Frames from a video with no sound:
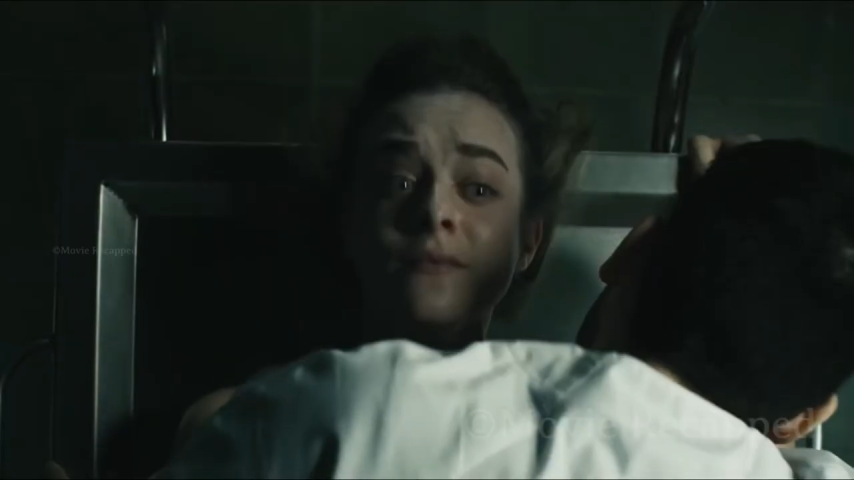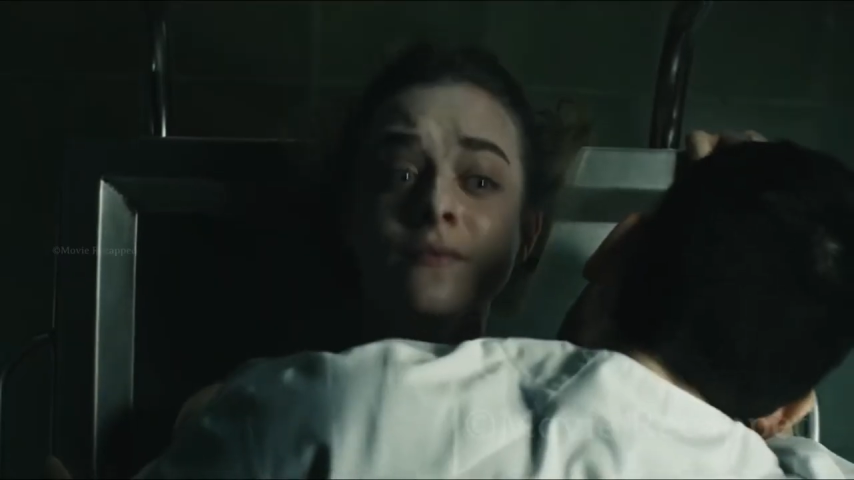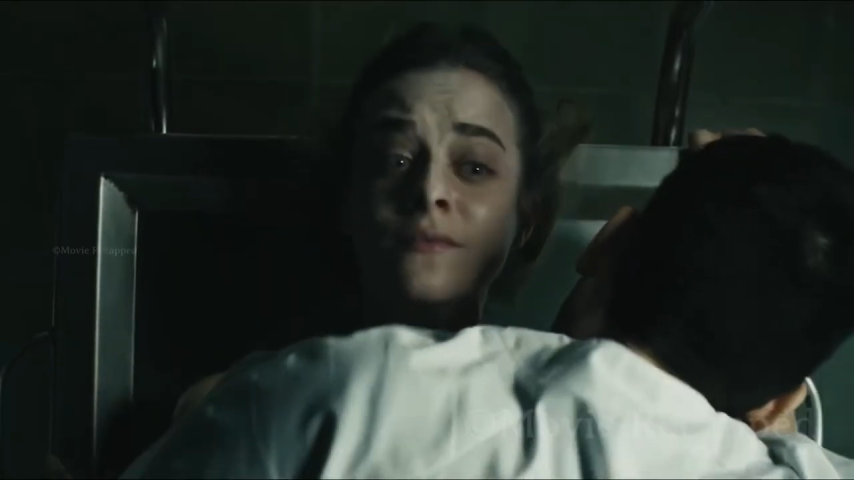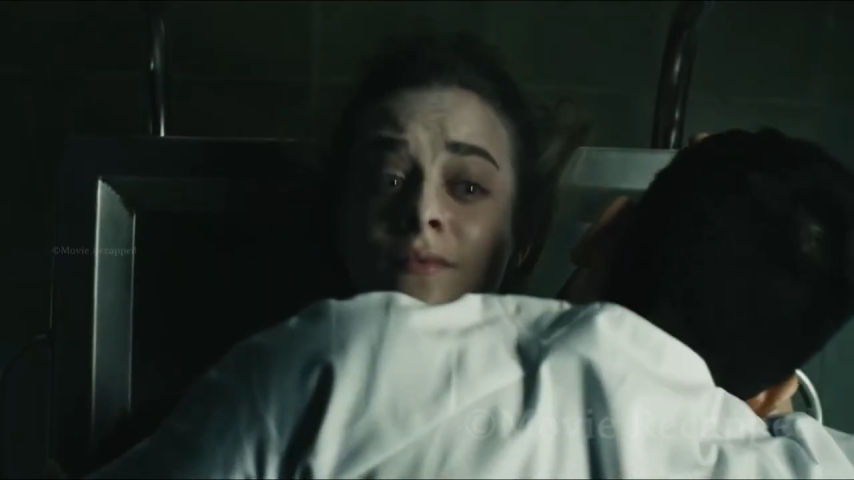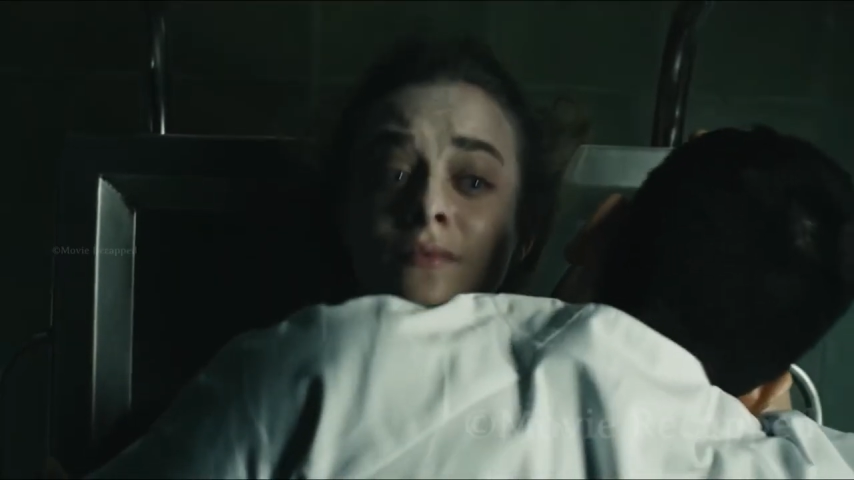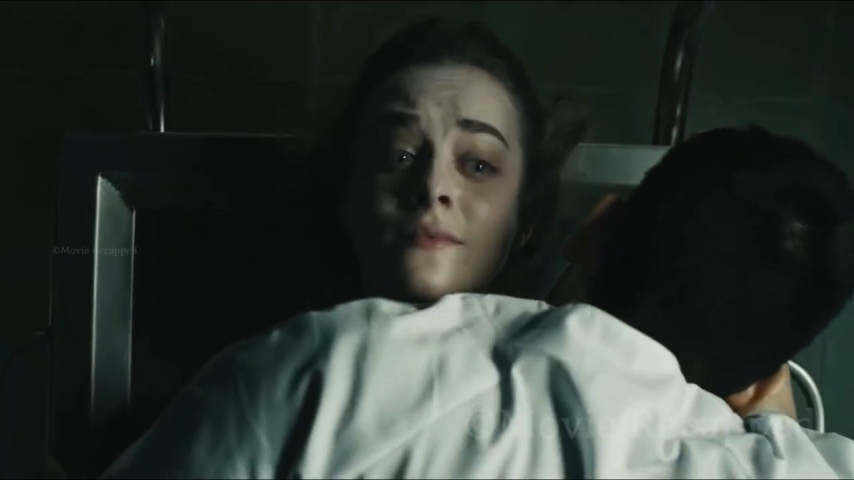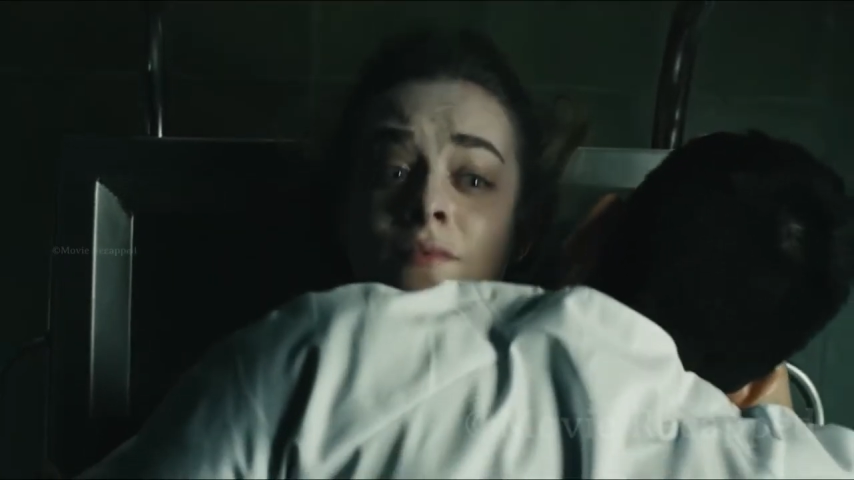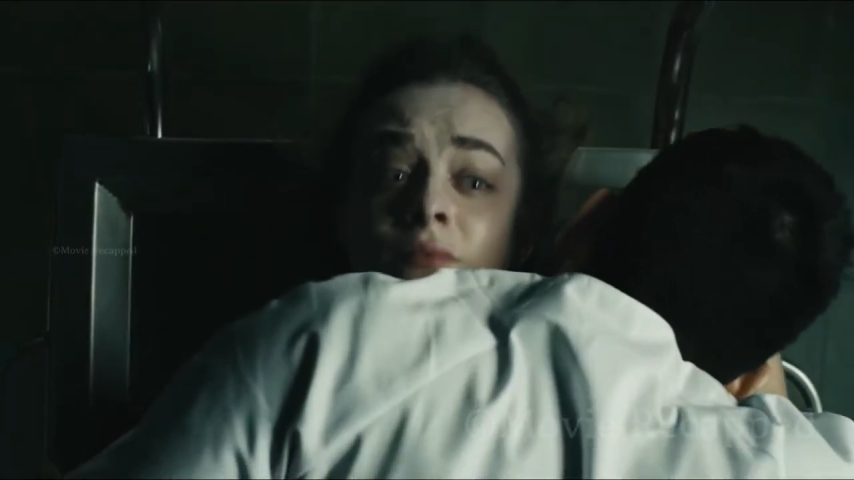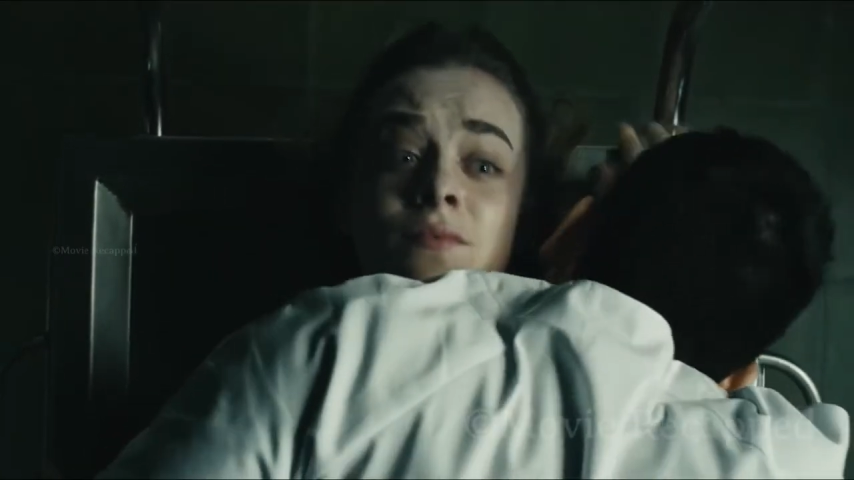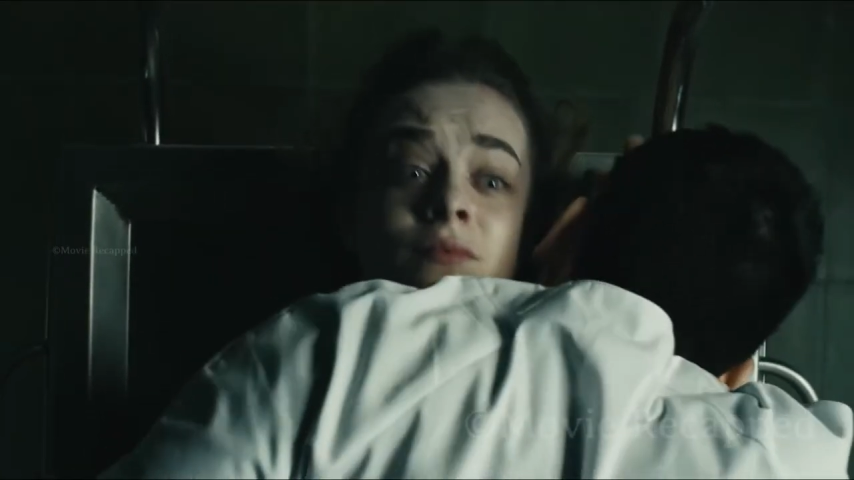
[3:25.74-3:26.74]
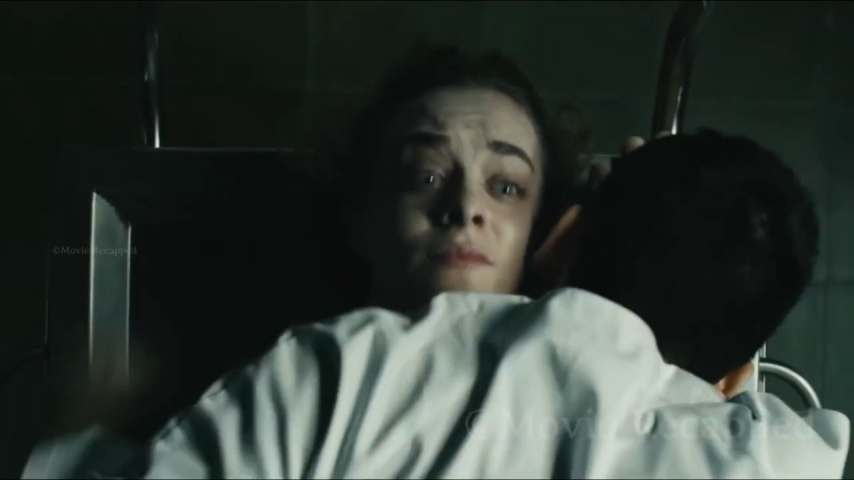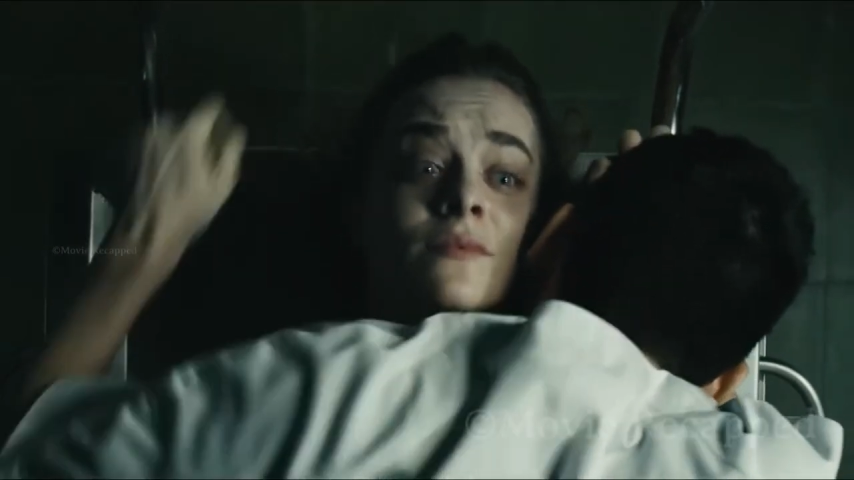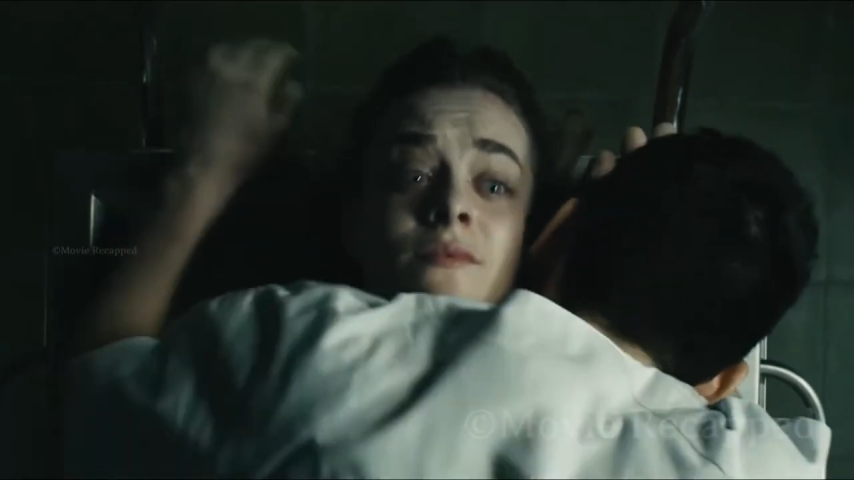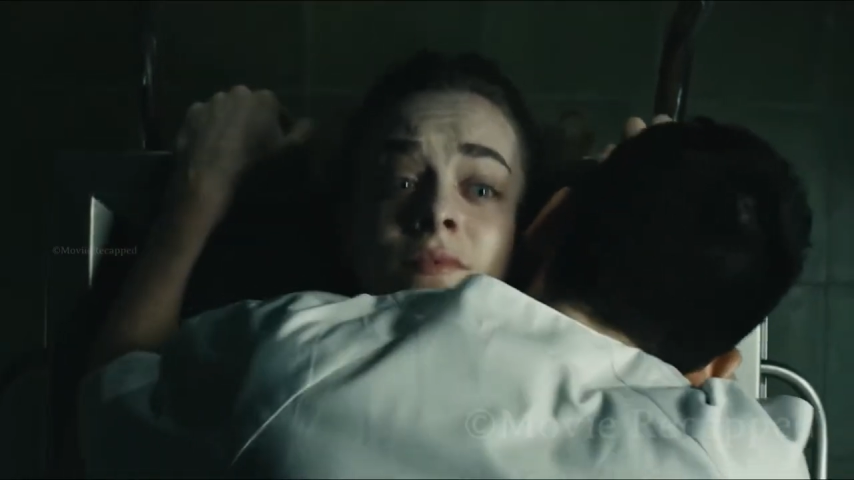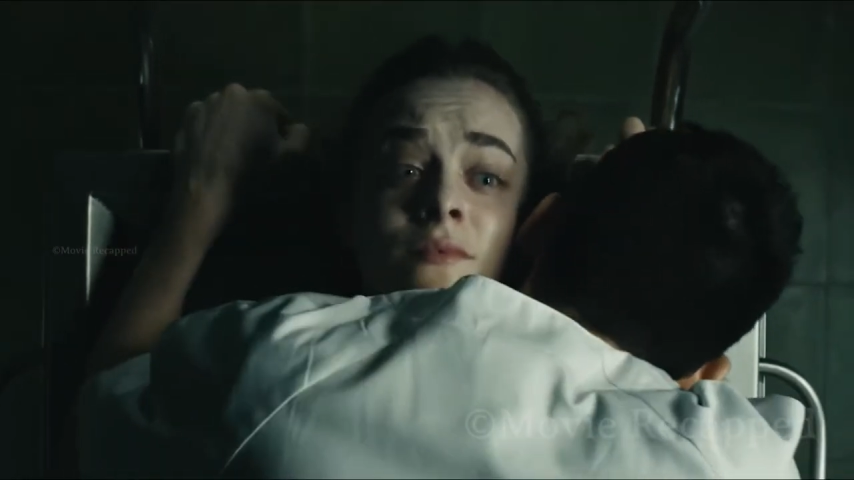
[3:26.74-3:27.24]
To make matters even more
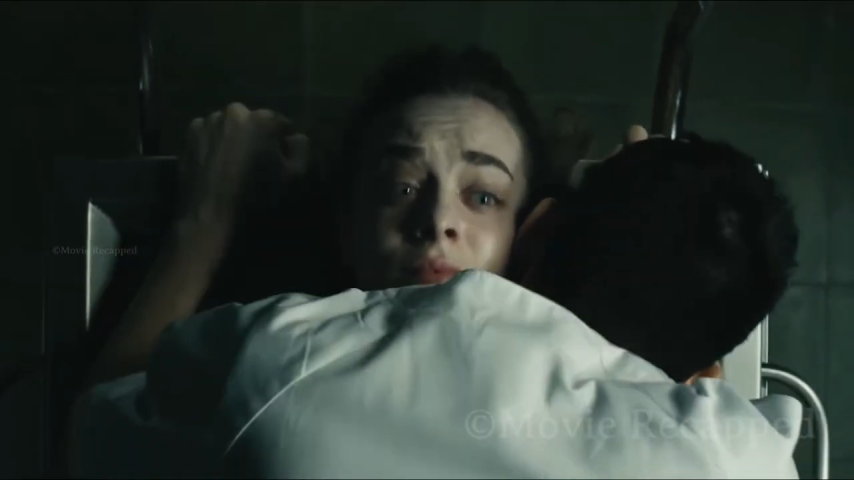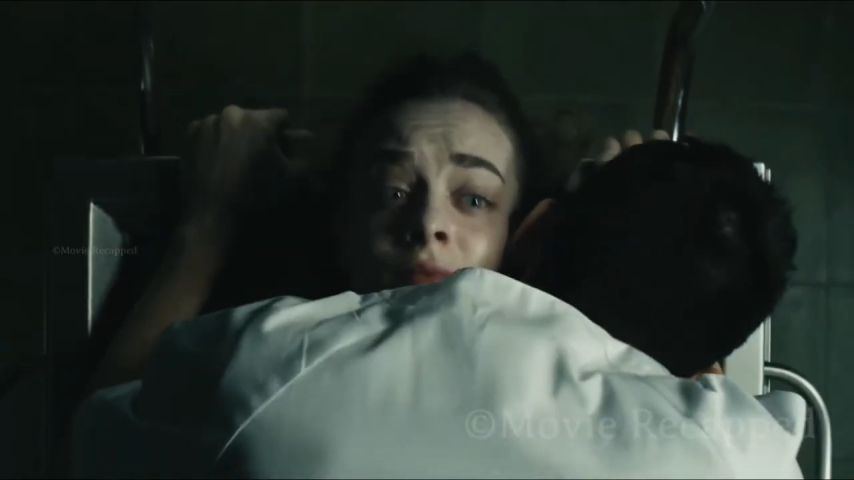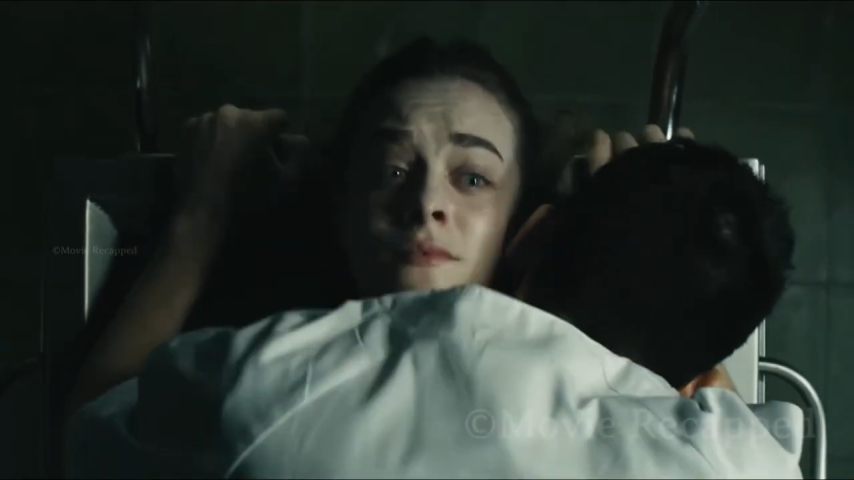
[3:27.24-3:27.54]
horrible,